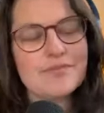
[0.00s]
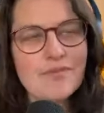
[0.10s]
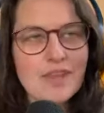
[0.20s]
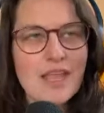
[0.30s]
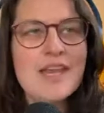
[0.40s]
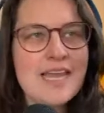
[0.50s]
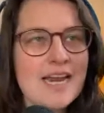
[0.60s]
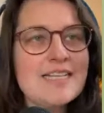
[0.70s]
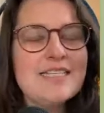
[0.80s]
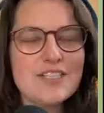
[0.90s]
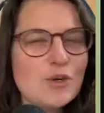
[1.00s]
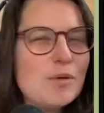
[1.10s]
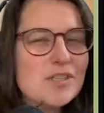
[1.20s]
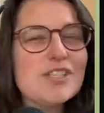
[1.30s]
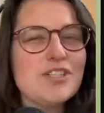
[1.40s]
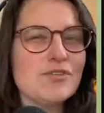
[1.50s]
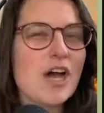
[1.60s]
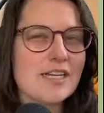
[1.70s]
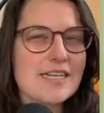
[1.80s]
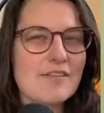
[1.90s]
And again, I still mostly do
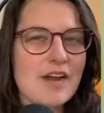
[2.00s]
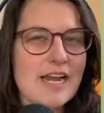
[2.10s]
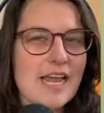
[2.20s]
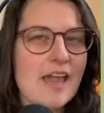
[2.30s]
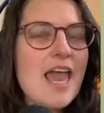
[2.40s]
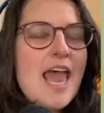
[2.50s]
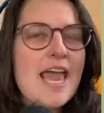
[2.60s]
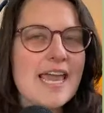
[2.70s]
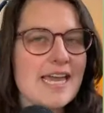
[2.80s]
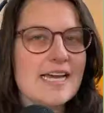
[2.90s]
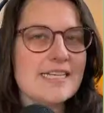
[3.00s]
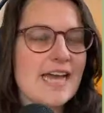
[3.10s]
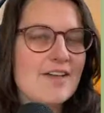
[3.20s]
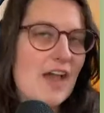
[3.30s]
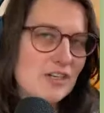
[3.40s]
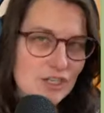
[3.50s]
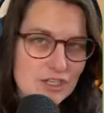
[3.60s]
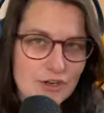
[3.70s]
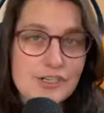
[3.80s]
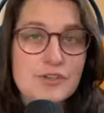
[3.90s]
content writing, and I've actually
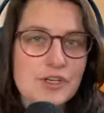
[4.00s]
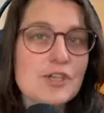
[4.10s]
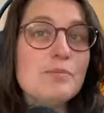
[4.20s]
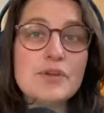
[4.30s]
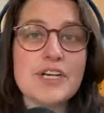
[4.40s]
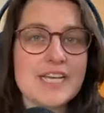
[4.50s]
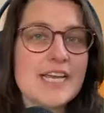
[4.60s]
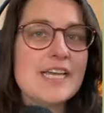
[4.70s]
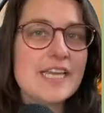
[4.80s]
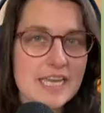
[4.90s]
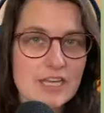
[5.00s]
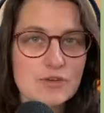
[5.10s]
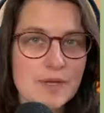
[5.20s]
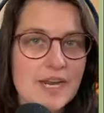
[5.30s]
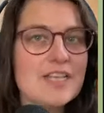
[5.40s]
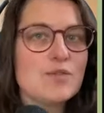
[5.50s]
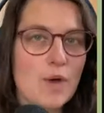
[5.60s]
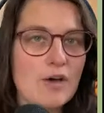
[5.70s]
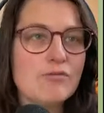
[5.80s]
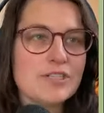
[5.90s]
started doing community engagement as
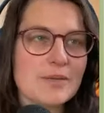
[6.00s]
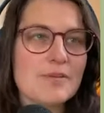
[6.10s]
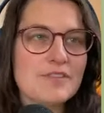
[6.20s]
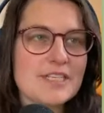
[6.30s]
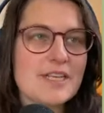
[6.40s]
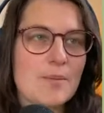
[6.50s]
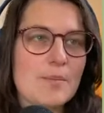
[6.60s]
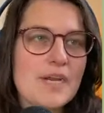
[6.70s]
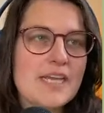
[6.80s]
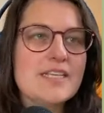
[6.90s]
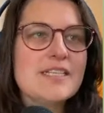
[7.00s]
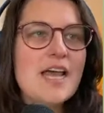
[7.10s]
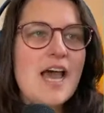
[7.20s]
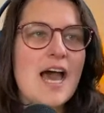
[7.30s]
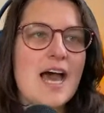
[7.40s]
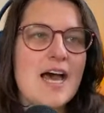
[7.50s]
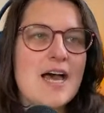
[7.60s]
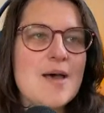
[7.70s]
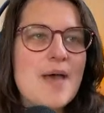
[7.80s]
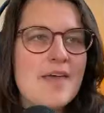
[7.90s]
well for some of these companies.
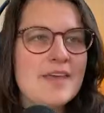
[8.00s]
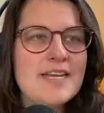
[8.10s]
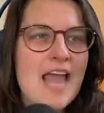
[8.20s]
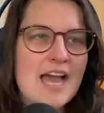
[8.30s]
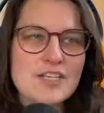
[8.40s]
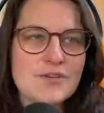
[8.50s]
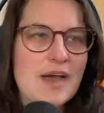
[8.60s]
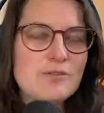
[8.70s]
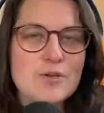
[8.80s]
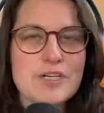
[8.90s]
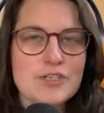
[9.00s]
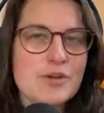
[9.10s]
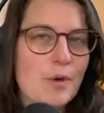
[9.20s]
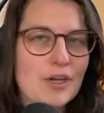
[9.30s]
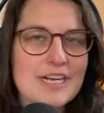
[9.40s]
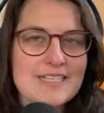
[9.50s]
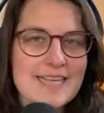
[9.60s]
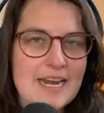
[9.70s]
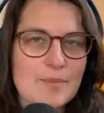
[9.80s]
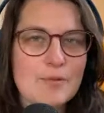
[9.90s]
And then, yeah, I do outdoor industry marketing
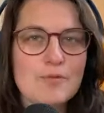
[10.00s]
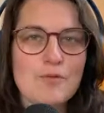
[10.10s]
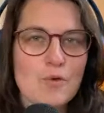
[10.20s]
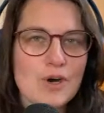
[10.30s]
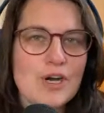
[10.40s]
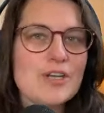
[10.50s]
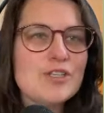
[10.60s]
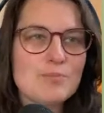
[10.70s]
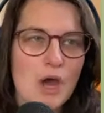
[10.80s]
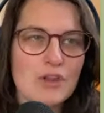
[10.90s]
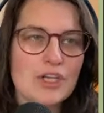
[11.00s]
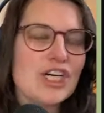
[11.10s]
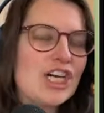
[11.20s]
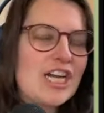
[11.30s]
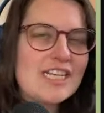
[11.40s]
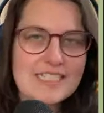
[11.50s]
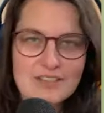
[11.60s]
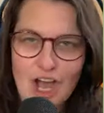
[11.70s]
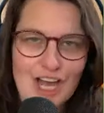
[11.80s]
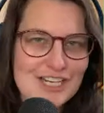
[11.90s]
setup for smaller
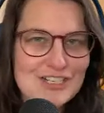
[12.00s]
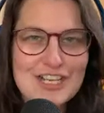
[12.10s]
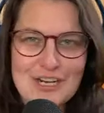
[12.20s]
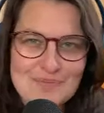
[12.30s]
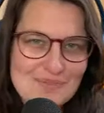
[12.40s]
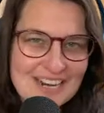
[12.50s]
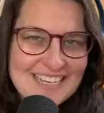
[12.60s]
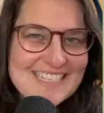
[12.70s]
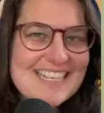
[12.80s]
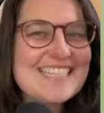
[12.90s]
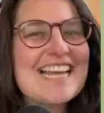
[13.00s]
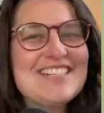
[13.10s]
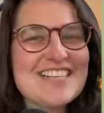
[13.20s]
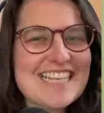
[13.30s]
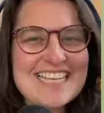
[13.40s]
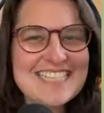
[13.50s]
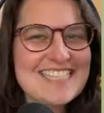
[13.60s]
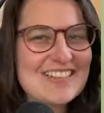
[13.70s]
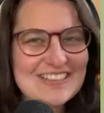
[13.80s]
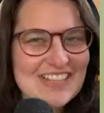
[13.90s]
cottage gear brands because I just like
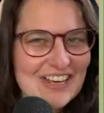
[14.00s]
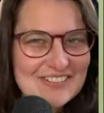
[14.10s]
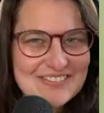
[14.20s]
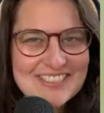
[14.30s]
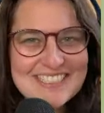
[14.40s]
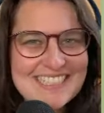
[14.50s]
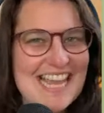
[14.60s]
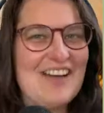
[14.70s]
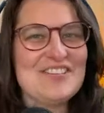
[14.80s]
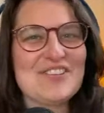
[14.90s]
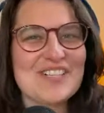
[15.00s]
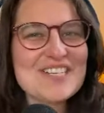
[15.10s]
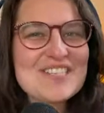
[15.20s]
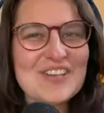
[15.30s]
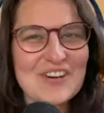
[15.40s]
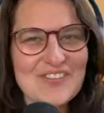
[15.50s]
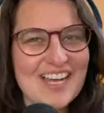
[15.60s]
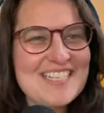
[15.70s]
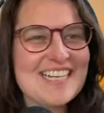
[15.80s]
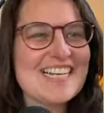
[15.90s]
still love the outdoors so
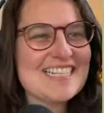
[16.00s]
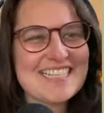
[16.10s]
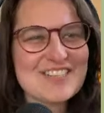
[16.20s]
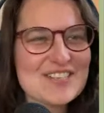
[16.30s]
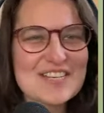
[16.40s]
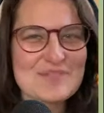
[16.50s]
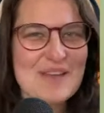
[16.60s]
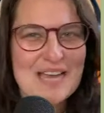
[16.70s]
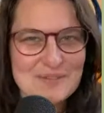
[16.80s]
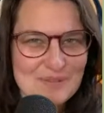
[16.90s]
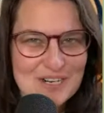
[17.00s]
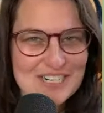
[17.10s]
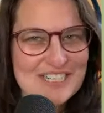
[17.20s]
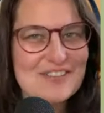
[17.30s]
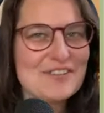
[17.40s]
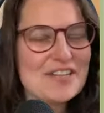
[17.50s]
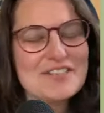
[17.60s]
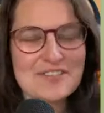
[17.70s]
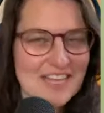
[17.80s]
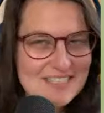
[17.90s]
much. And it's just such a passion project to be able to like
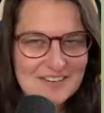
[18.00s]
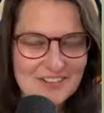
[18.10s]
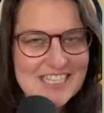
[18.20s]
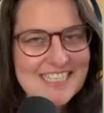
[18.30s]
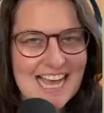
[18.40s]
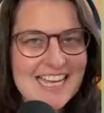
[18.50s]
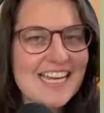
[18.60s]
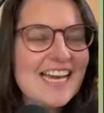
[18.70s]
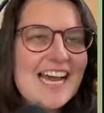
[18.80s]
do that stuff on the side.